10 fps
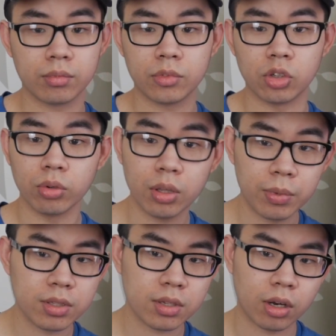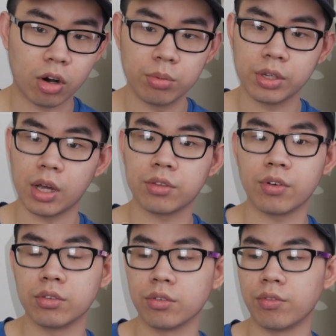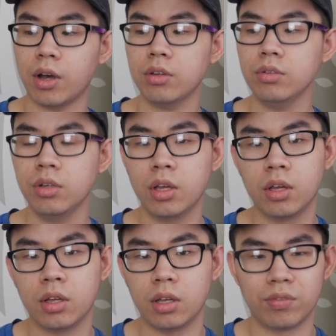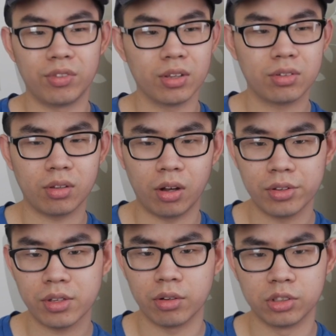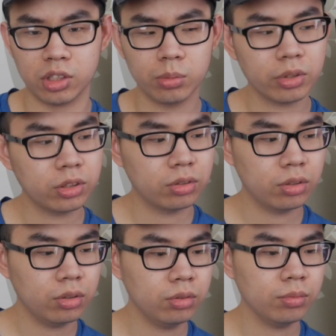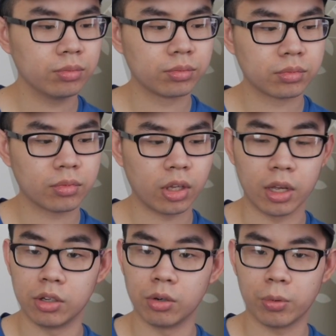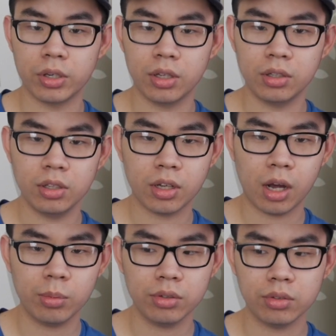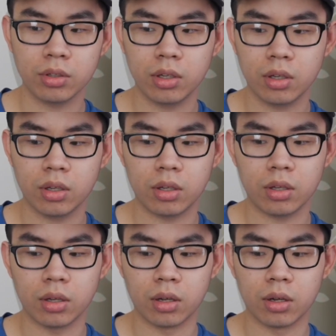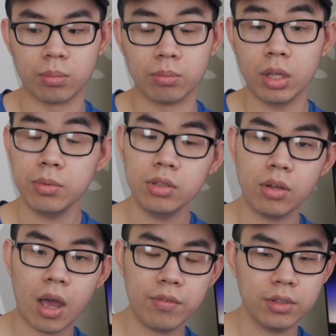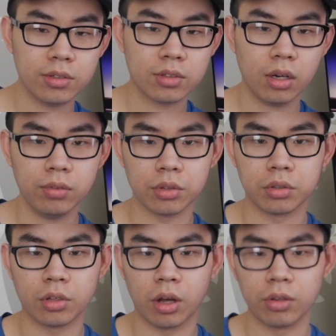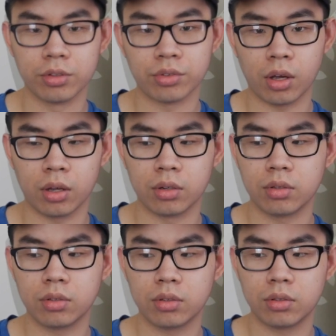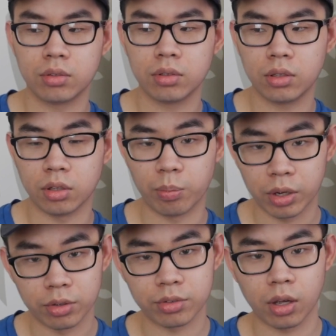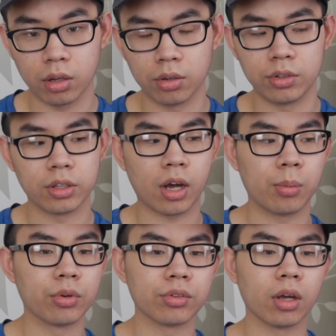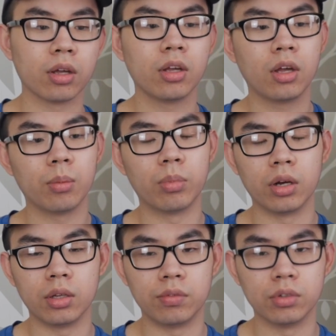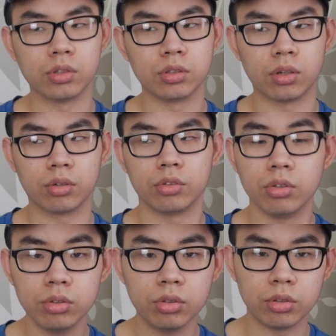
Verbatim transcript: so with that being said, I hope you guys found some value. If this all sounds gibberish to you and you're already in e-commerce, um, maybe you haven't discovered the other side, the better side of e-commerce yet. But if you're you know new to